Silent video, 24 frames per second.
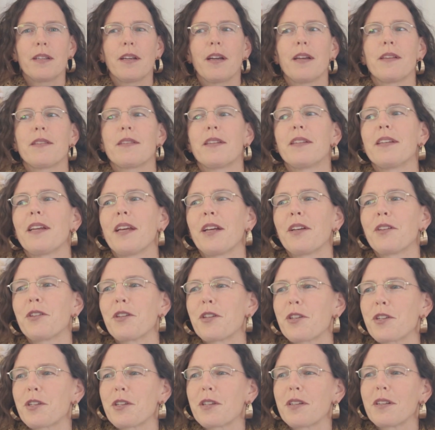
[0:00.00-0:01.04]
as an
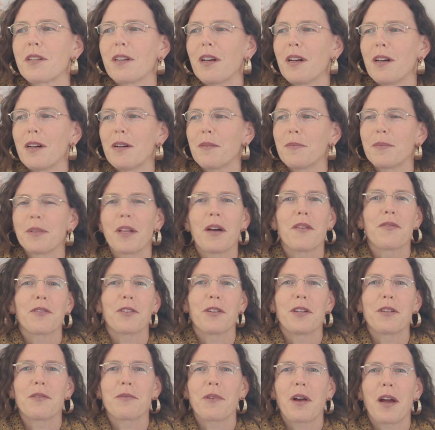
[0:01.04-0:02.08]
English lover
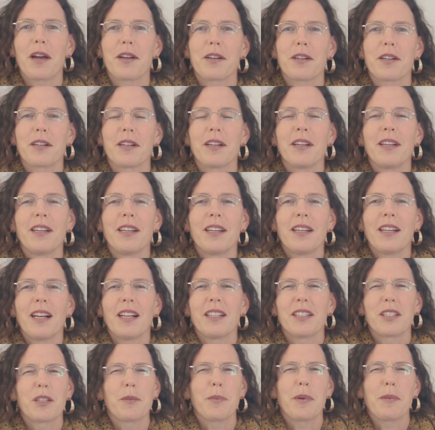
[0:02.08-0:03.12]
and writer, a
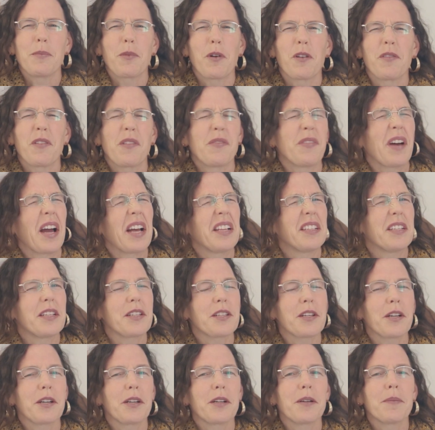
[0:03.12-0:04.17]
little bit more of a violent
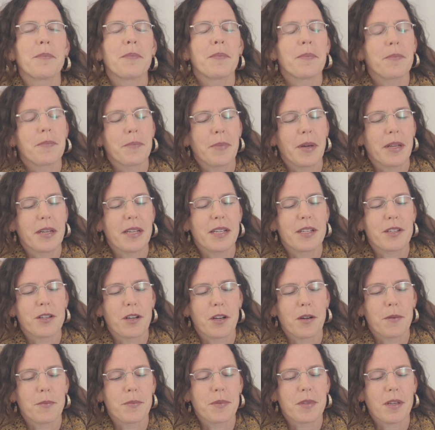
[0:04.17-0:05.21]
term. But in
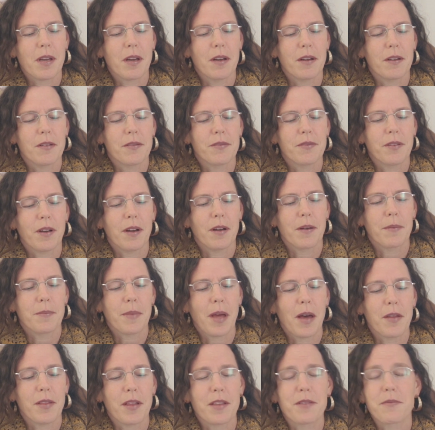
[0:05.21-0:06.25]
terms of
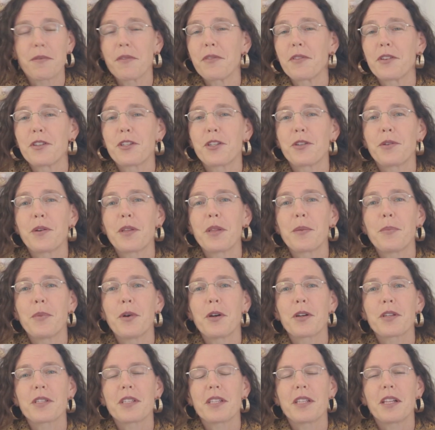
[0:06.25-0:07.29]
how that's referred to in the
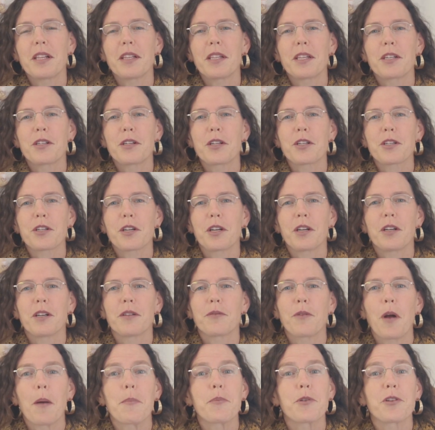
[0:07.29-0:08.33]
books and the literature,
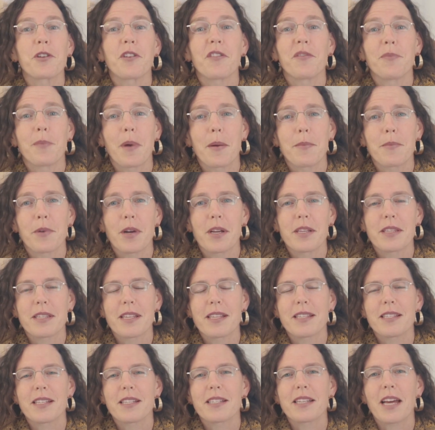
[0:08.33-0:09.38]
rupture of membranes
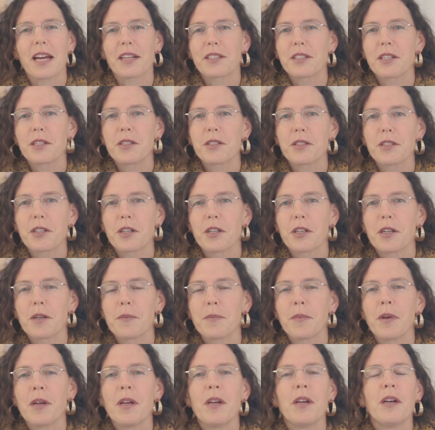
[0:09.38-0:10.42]
is the technical
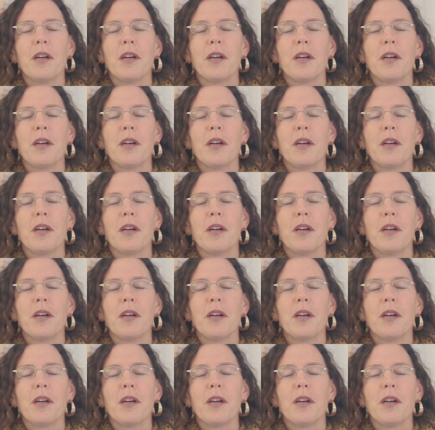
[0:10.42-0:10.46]
term.